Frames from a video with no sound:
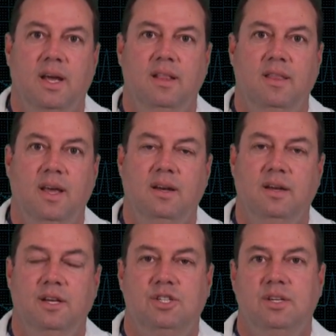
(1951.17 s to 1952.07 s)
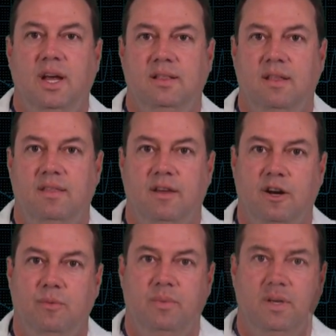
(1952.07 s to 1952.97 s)
and then initiate the
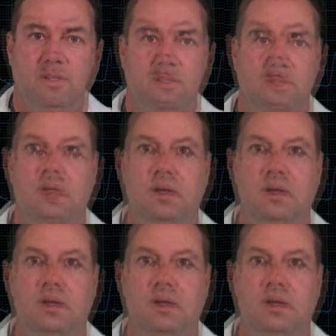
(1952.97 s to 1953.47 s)
therapies.